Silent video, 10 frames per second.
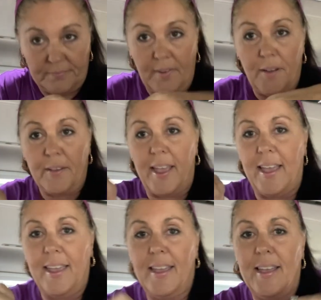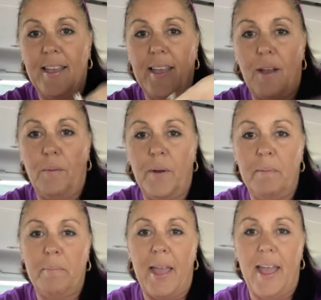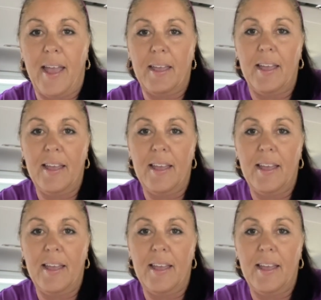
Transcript: okay, got one bag.